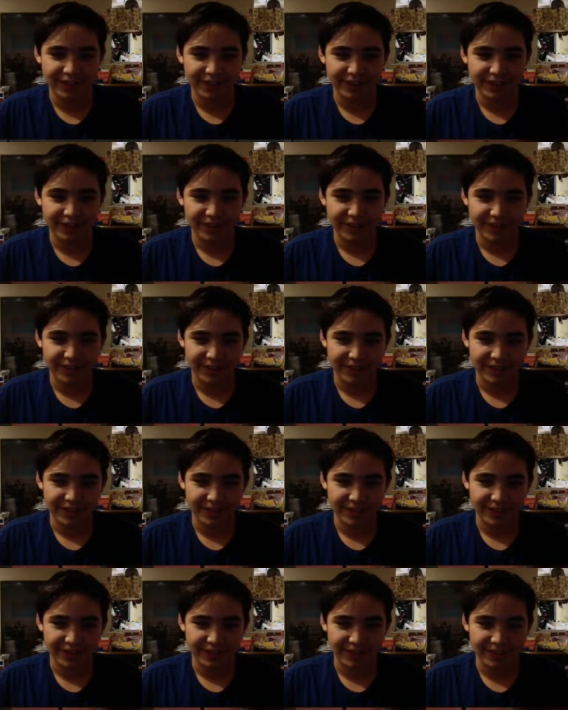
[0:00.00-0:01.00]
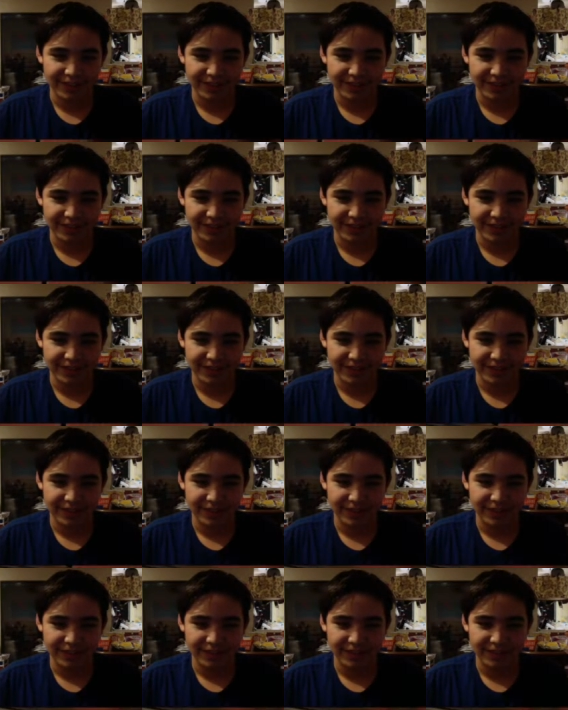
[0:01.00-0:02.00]

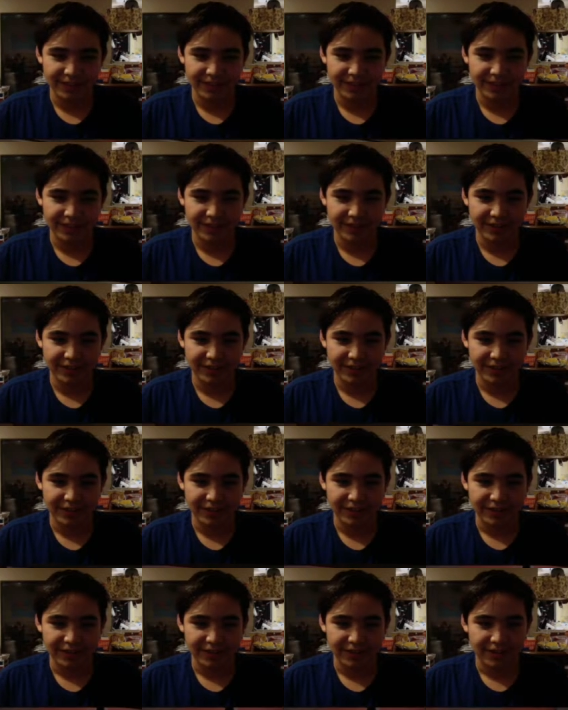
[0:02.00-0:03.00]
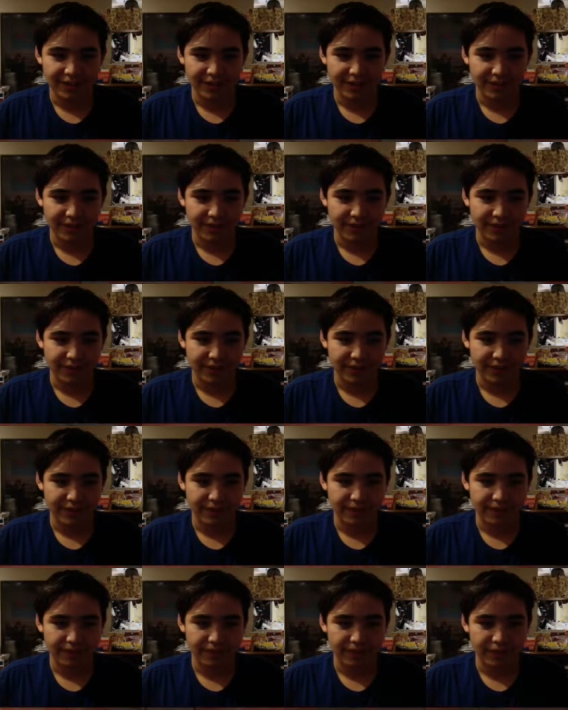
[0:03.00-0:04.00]

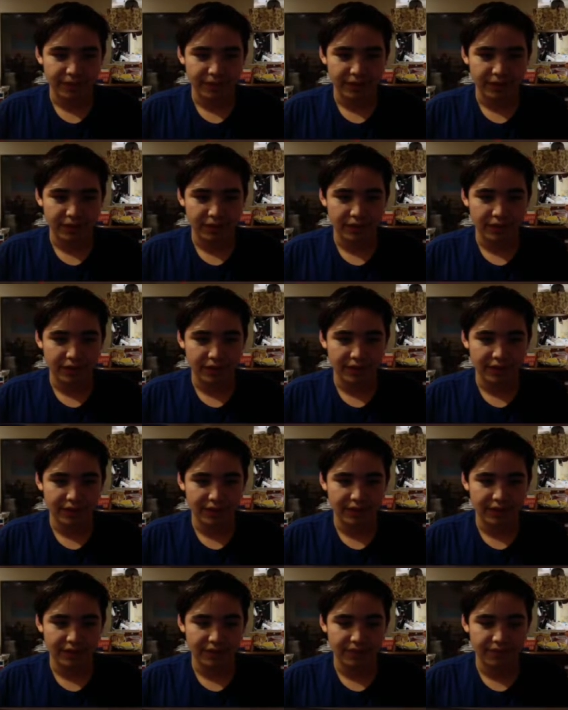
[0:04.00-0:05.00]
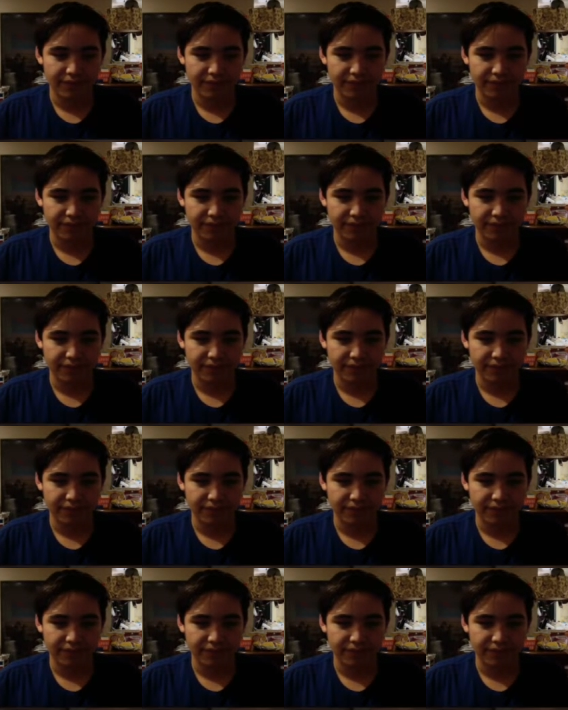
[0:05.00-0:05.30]
Nothing is said.